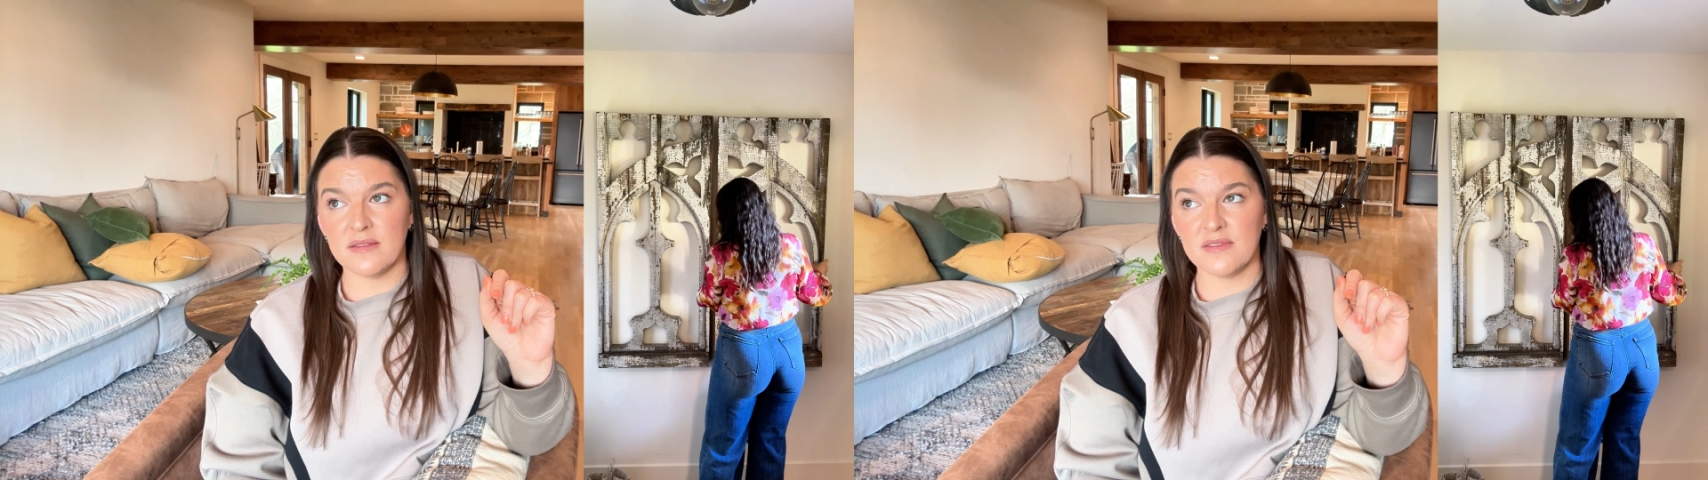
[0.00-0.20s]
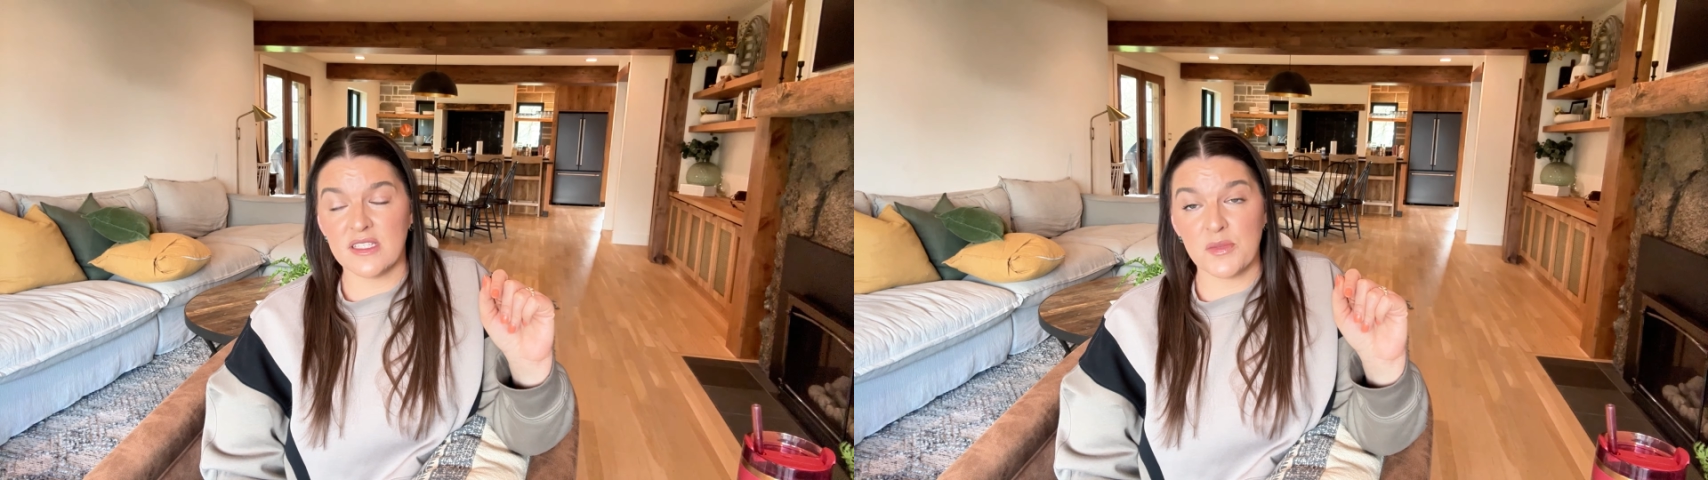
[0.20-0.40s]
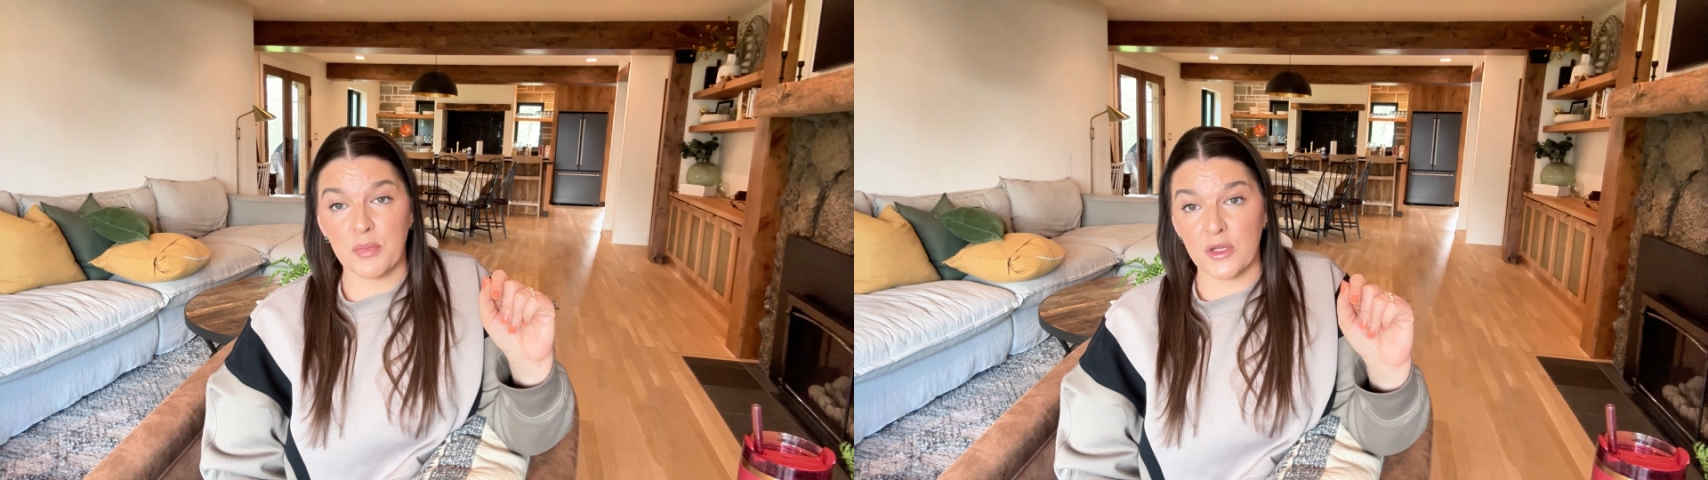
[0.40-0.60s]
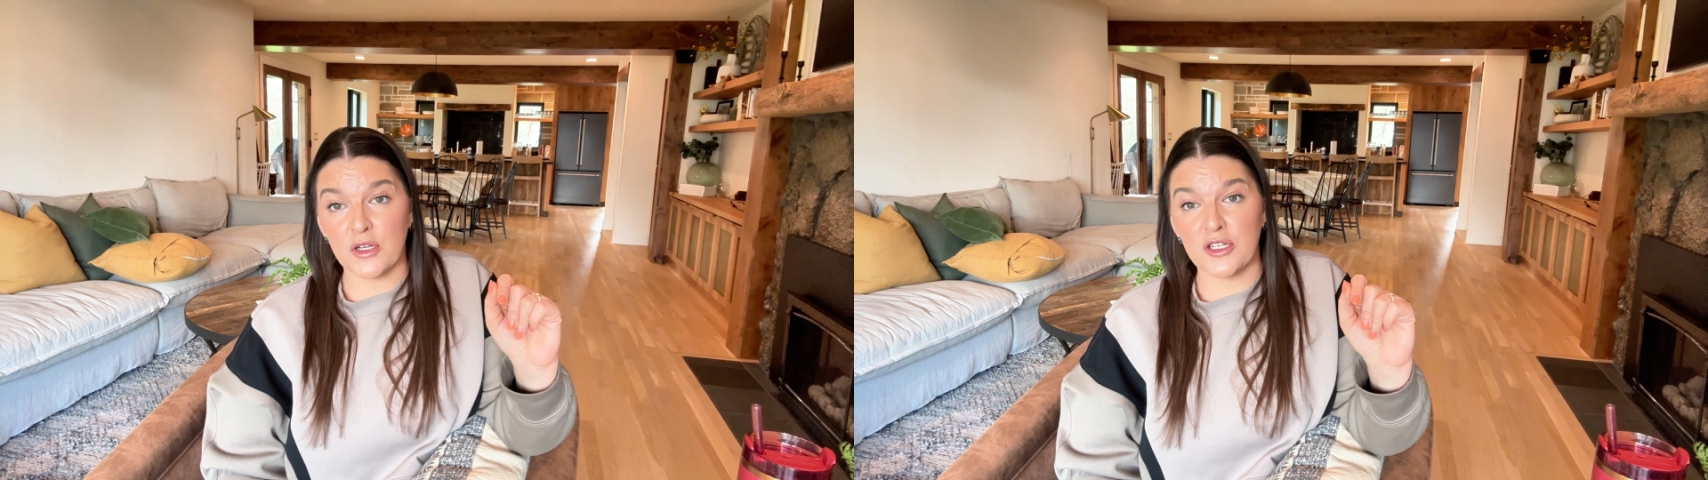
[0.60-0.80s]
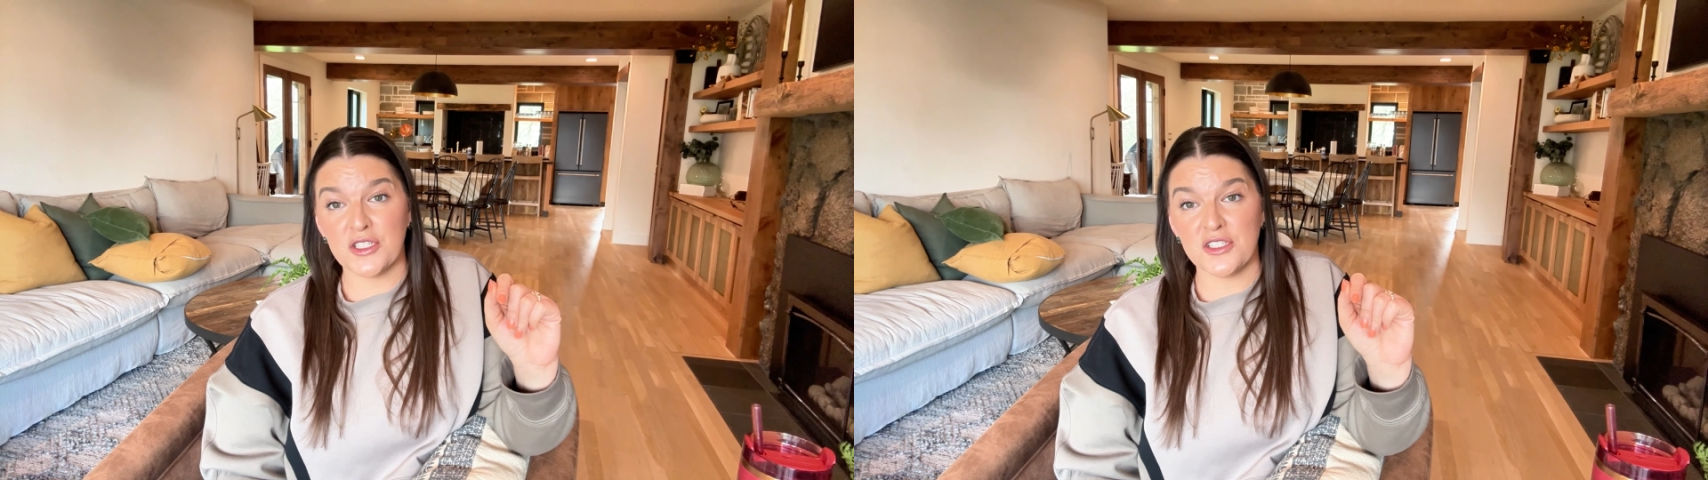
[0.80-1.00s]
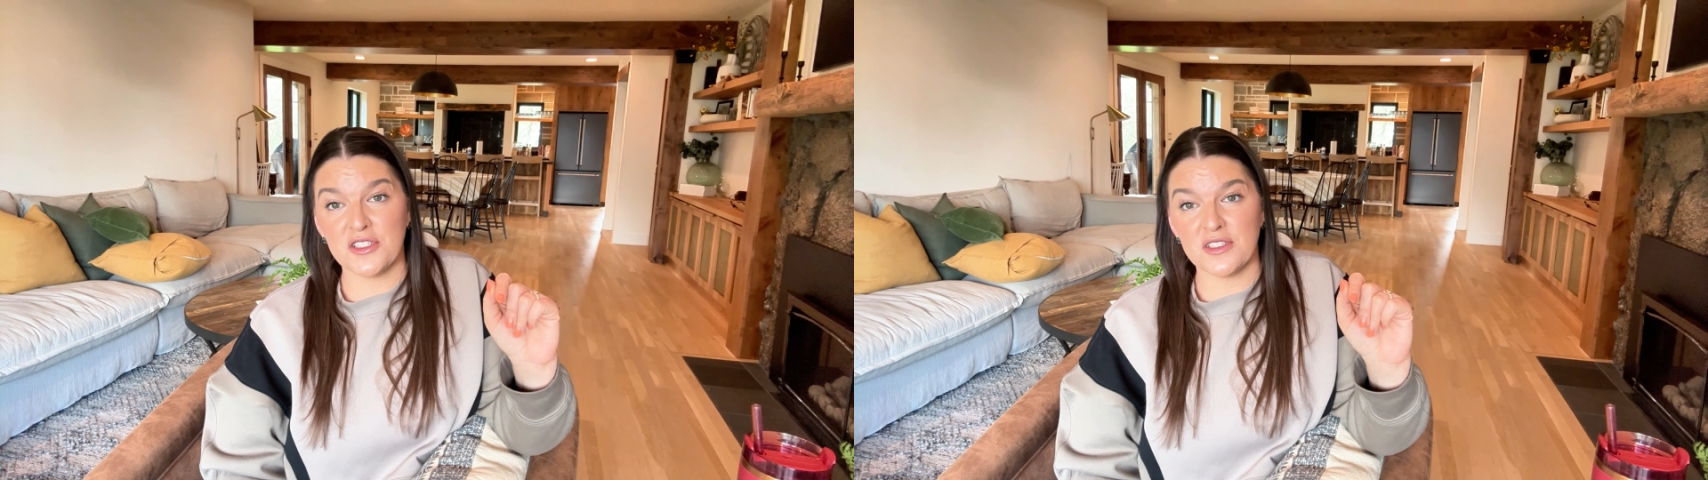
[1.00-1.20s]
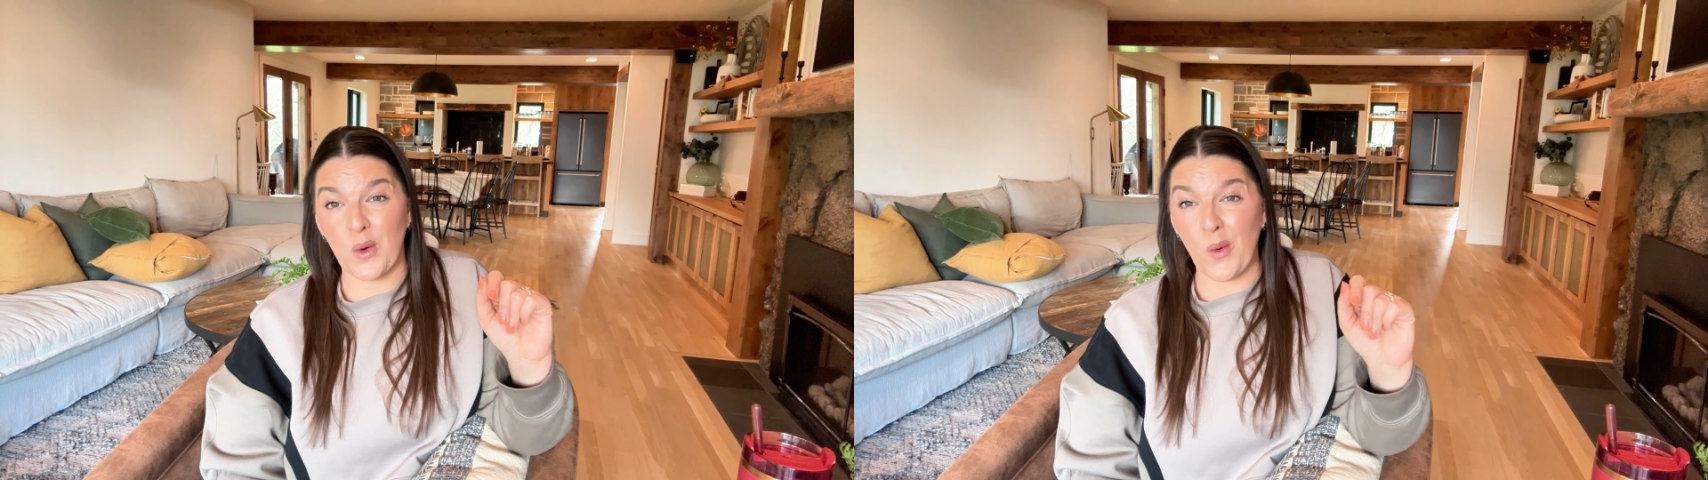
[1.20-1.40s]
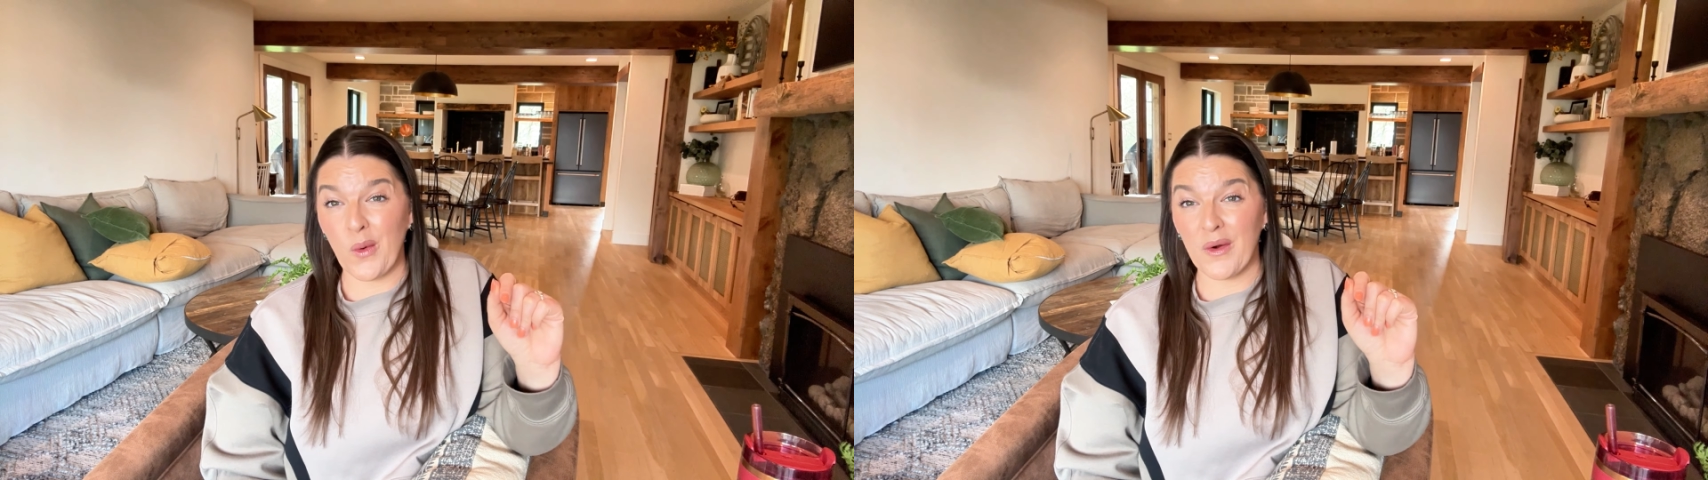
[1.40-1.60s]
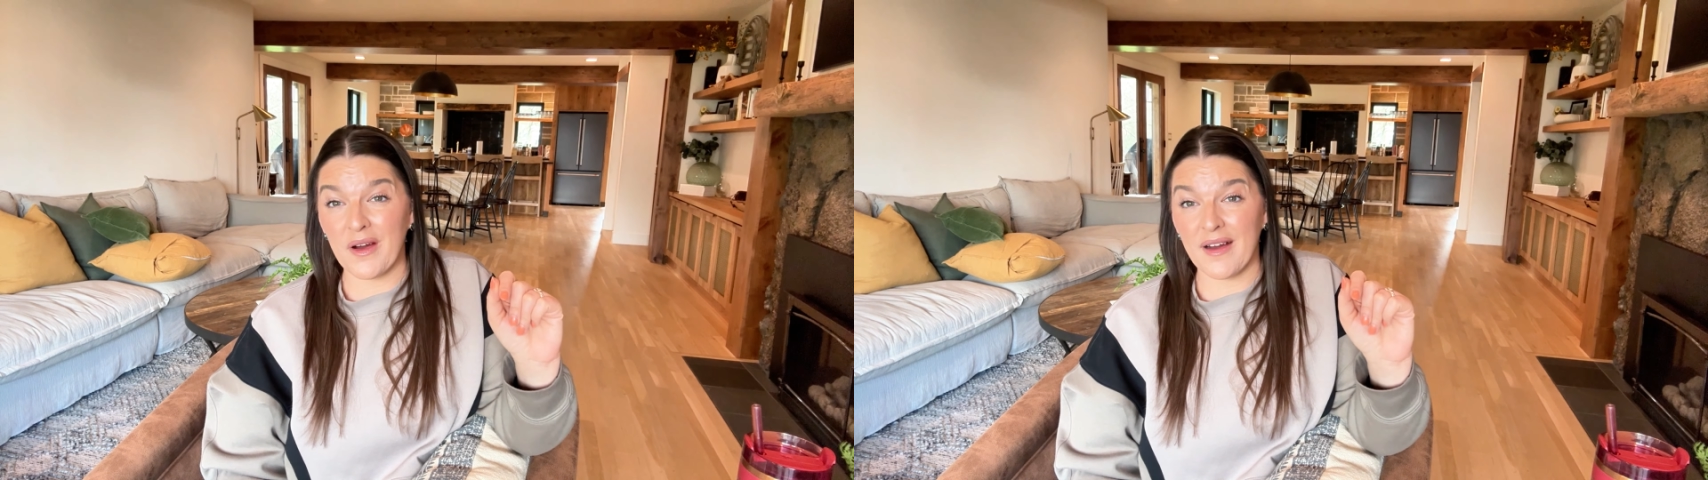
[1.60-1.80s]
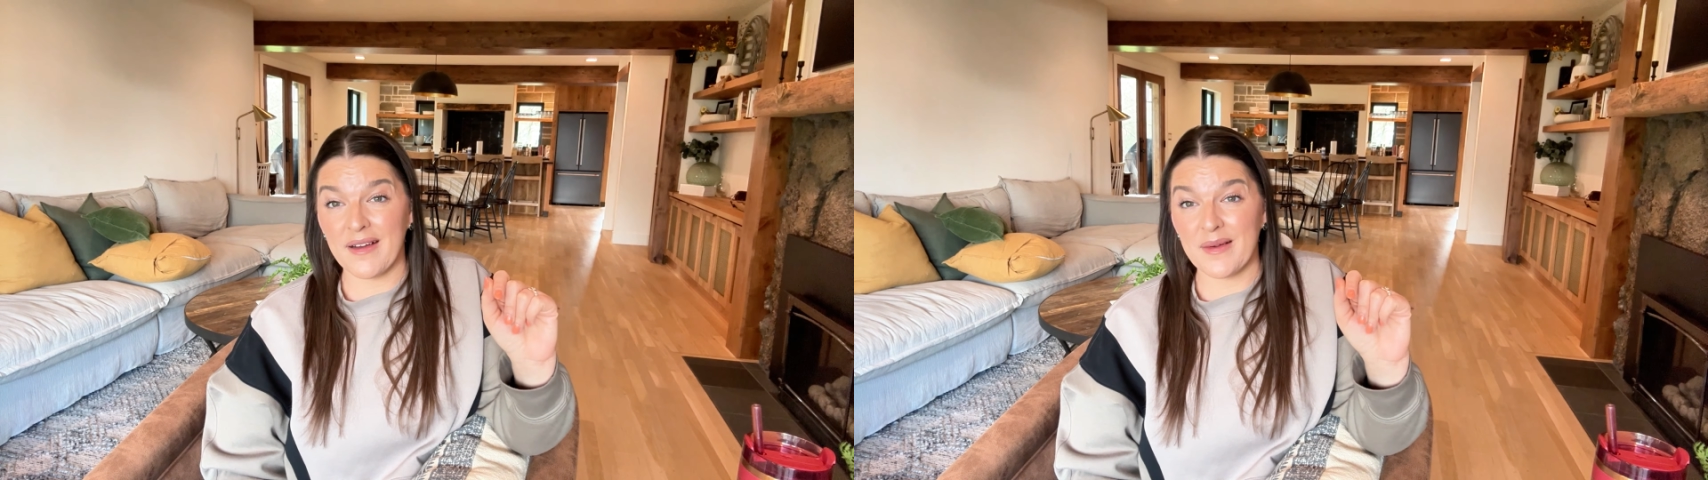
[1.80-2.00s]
splurge core